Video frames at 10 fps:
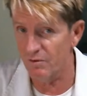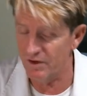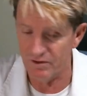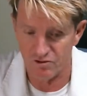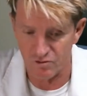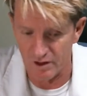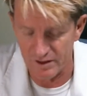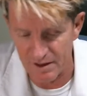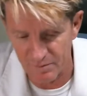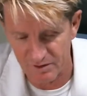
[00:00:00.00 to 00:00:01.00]
I've never
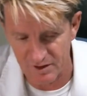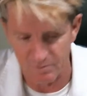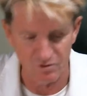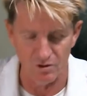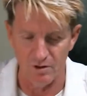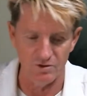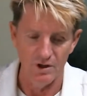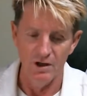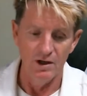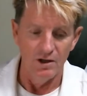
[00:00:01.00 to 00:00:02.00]
tried that, but sometimes
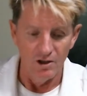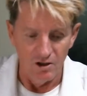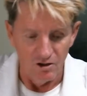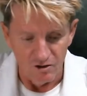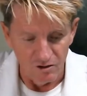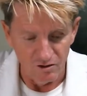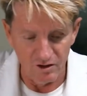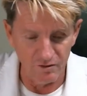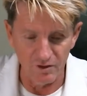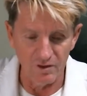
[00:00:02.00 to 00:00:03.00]

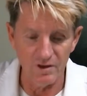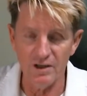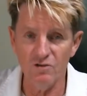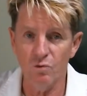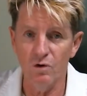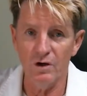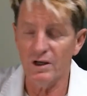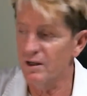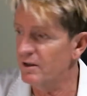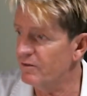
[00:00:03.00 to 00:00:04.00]
different things
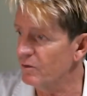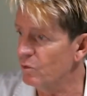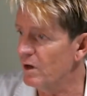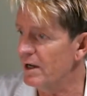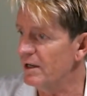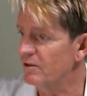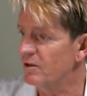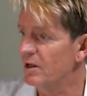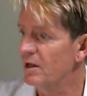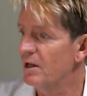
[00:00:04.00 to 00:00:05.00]
work in different
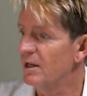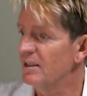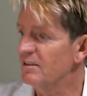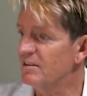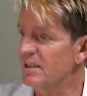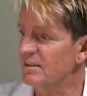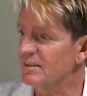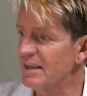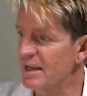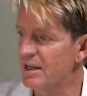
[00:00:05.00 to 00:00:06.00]
ways.
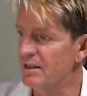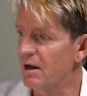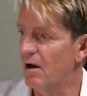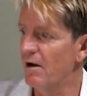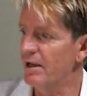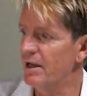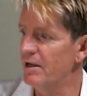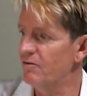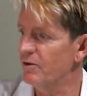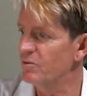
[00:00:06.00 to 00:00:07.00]
Sassine. Hi,
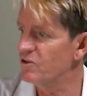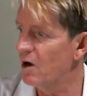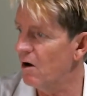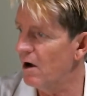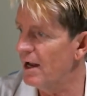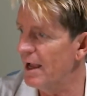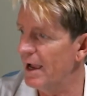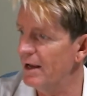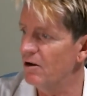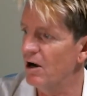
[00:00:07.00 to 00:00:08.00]
Ian from
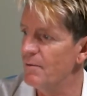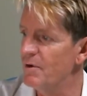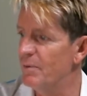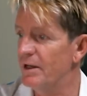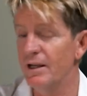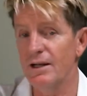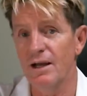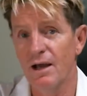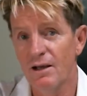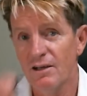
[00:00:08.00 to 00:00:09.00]
Thailand. I'm a
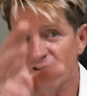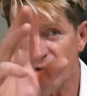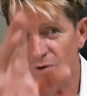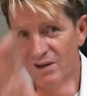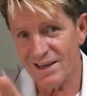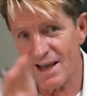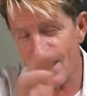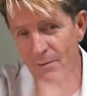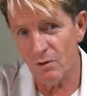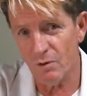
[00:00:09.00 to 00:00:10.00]
beginner. Sawadee
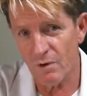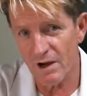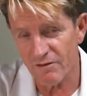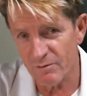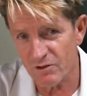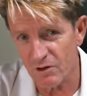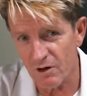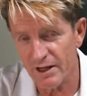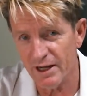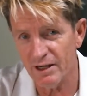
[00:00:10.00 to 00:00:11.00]
Krap, all the way from
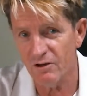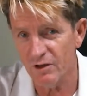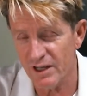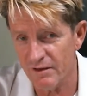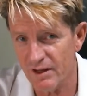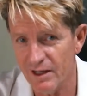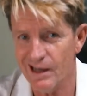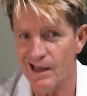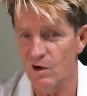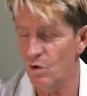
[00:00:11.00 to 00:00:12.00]
Thailand. Good
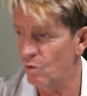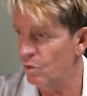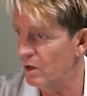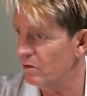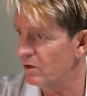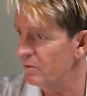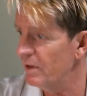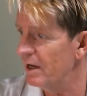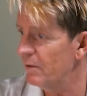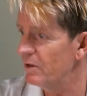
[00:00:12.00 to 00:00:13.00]
evening and welcome.
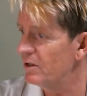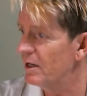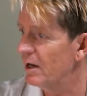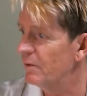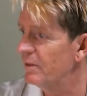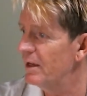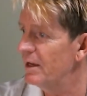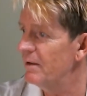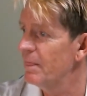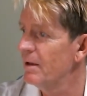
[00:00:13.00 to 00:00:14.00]
How are you going
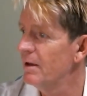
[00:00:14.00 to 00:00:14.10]
there?